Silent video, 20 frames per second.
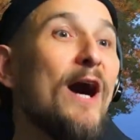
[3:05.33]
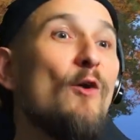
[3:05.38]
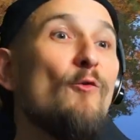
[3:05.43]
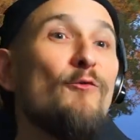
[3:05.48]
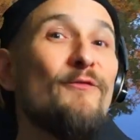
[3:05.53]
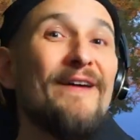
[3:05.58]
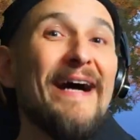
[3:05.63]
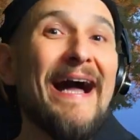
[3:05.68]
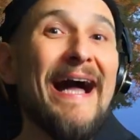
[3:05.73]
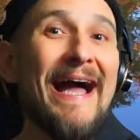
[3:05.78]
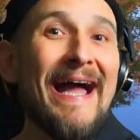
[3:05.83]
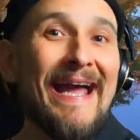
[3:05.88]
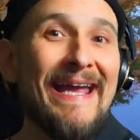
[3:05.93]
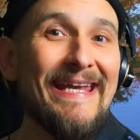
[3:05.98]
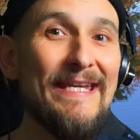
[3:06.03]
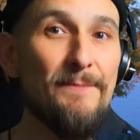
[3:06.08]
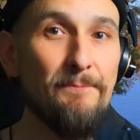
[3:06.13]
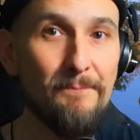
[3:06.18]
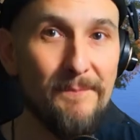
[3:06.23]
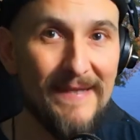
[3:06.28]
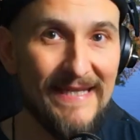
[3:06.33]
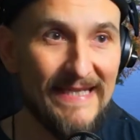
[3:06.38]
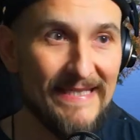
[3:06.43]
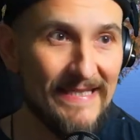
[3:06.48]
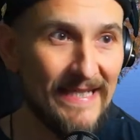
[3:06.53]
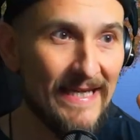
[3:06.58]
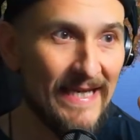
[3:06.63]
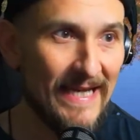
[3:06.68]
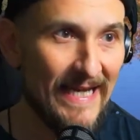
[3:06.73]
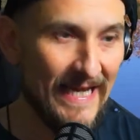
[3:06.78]
which means we're in an
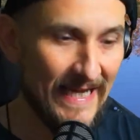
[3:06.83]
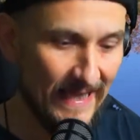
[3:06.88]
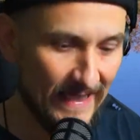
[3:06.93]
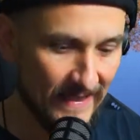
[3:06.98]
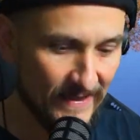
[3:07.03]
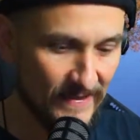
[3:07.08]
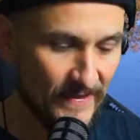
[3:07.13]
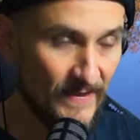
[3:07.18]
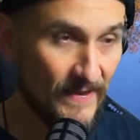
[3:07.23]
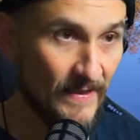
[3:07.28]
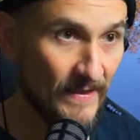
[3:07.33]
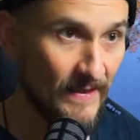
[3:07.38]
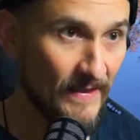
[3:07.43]
area here,